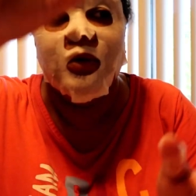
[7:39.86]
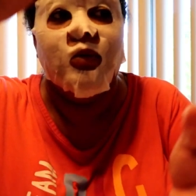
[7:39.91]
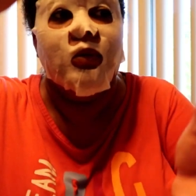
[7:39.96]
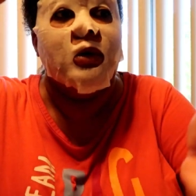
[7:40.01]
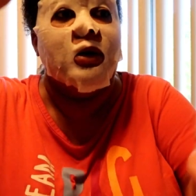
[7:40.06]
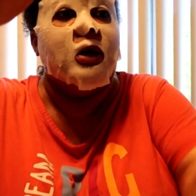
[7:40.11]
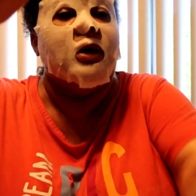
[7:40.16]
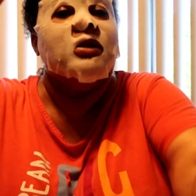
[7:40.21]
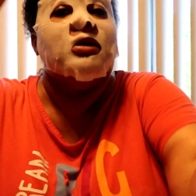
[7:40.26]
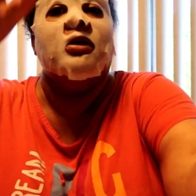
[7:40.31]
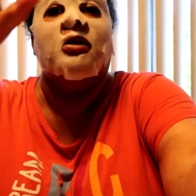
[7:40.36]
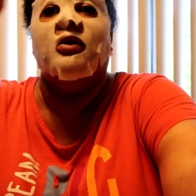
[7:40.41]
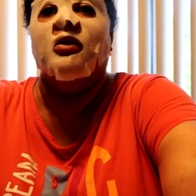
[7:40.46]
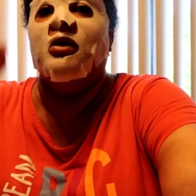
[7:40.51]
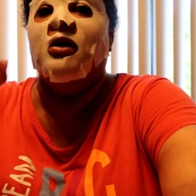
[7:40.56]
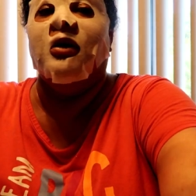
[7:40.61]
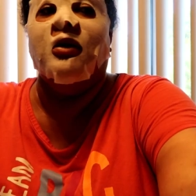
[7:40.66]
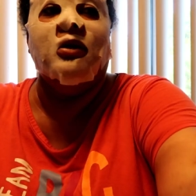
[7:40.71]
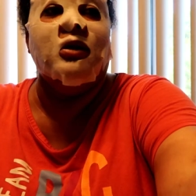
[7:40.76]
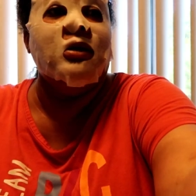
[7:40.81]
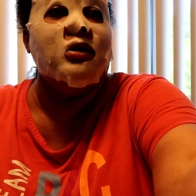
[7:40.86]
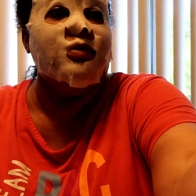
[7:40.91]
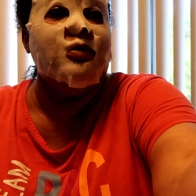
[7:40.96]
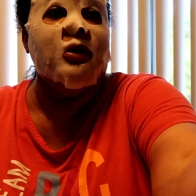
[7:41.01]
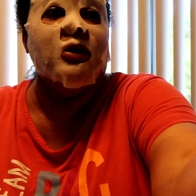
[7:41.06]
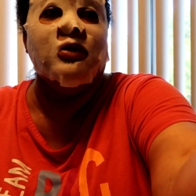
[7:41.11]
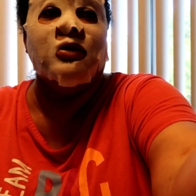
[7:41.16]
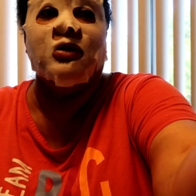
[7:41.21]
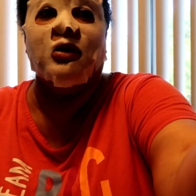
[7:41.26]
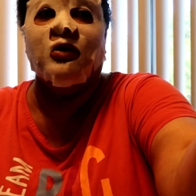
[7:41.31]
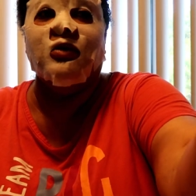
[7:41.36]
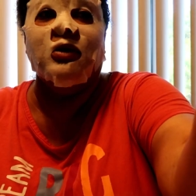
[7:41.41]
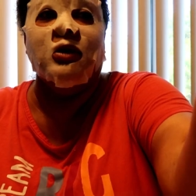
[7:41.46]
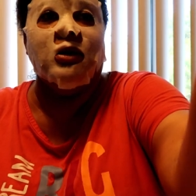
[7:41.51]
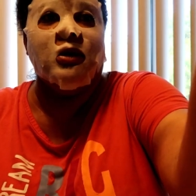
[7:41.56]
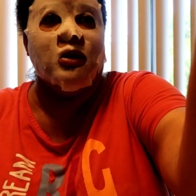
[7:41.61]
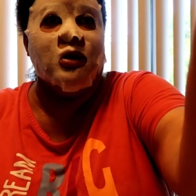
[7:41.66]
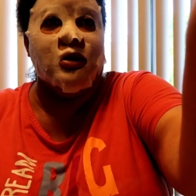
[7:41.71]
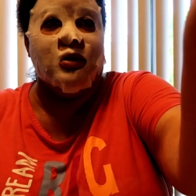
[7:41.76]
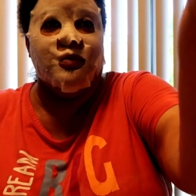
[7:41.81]
When I tell y'all this smells so
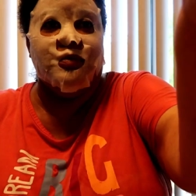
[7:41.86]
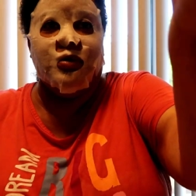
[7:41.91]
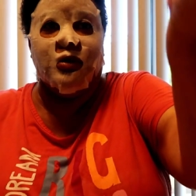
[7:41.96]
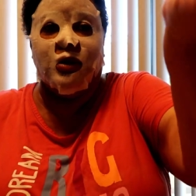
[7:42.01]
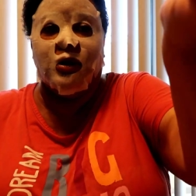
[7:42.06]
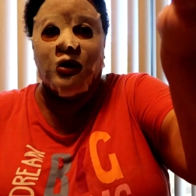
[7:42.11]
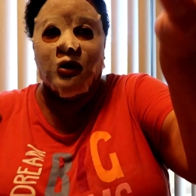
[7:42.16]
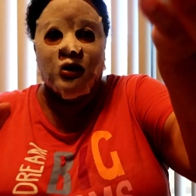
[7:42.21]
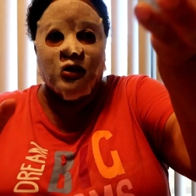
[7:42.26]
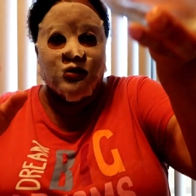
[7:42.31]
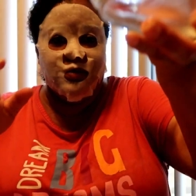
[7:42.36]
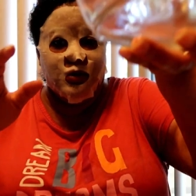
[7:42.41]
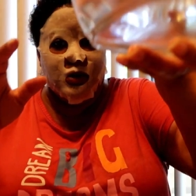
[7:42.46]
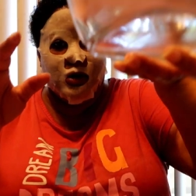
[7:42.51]
good, please